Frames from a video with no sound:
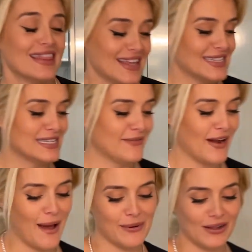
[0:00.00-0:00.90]
This is
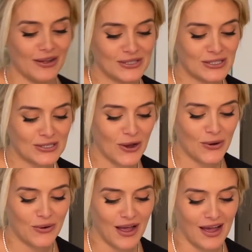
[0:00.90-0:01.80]
phenomenal.
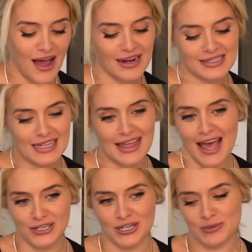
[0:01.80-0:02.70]
So honestly,
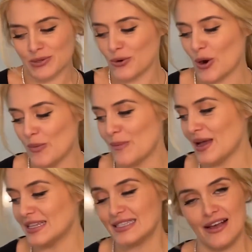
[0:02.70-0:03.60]
that just with the cornbread
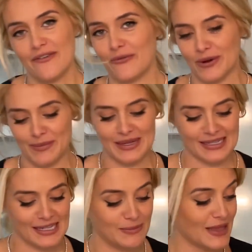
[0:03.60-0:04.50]
by itself, we're in
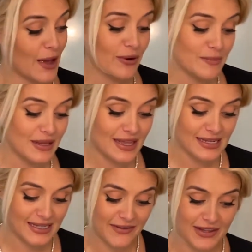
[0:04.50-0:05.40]
business. But that wouldn't be
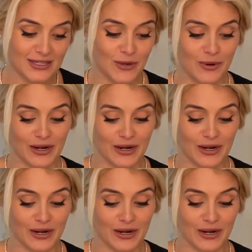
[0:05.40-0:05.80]
Thanksgiving, so we're